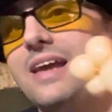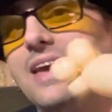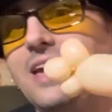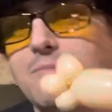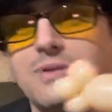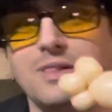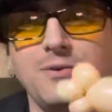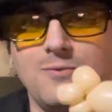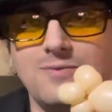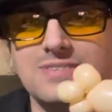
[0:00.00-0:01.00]
in
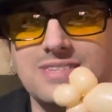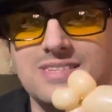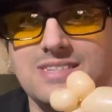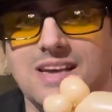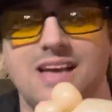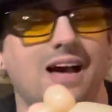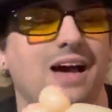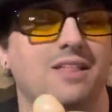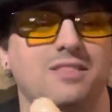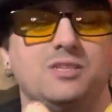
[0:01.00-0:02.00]
balloons.
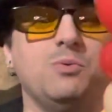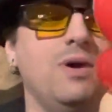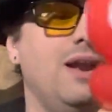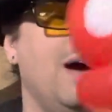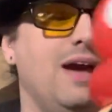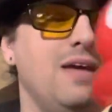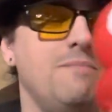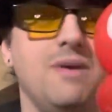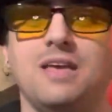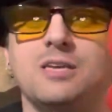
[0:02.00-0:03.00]
This one I am
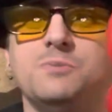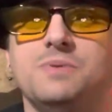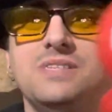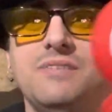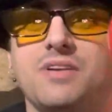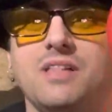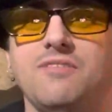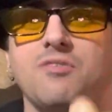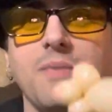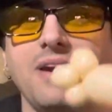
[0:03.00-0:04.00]
making specifically
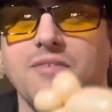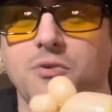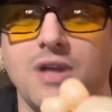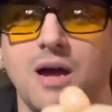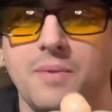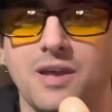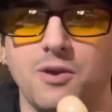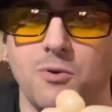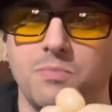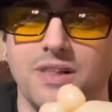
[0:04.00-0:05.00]
for my nephew Dominic,
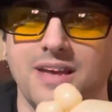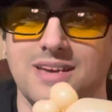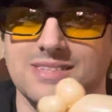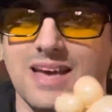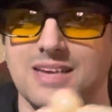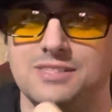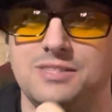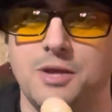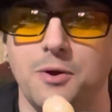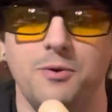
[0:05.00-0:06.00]
who plays as
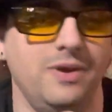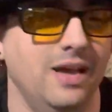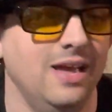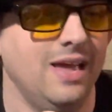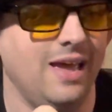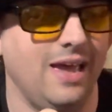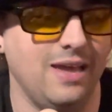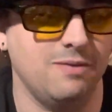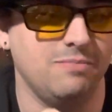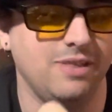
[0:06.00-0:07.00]
Toad
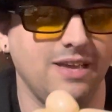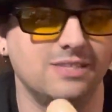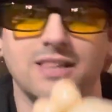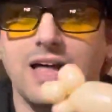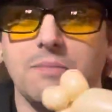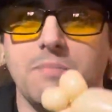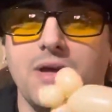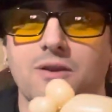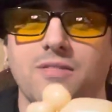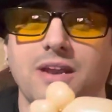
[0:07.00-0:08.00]
and plays a lot
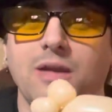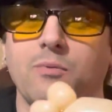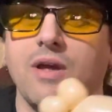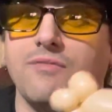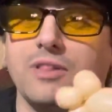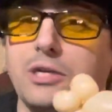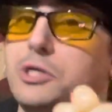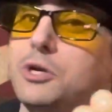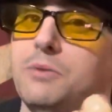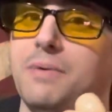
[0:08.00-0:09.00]
better than he rightfully
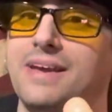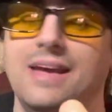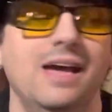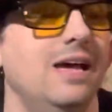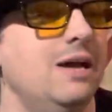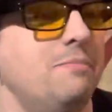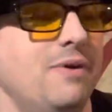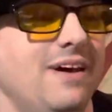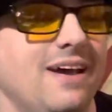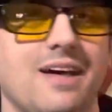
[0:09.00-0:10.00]
should be.
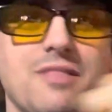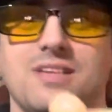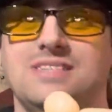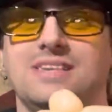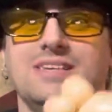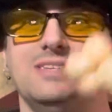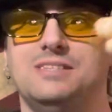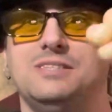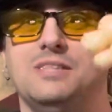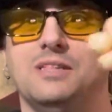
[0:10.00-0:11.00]
But this
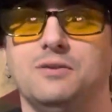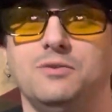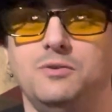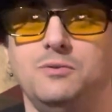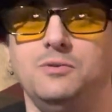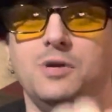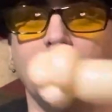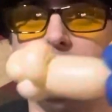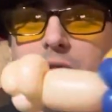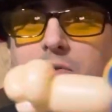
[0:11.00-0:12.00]
is the little new
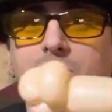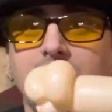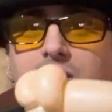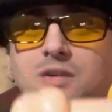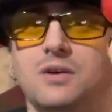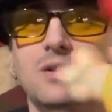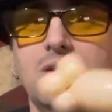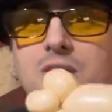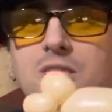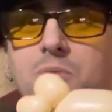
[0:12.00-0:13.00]
Toad balloon. I get the
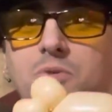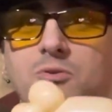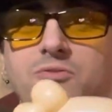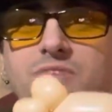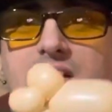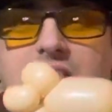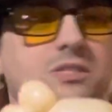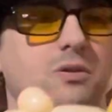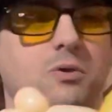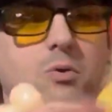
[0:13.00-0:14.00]
blue vest,
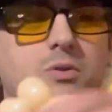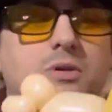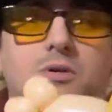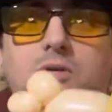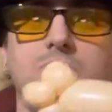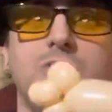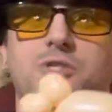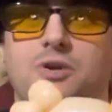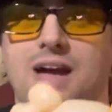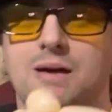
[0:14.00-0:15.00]
the gold little
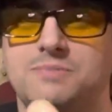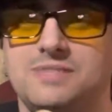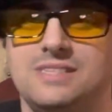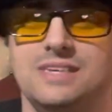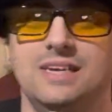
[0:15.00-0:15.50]
straps.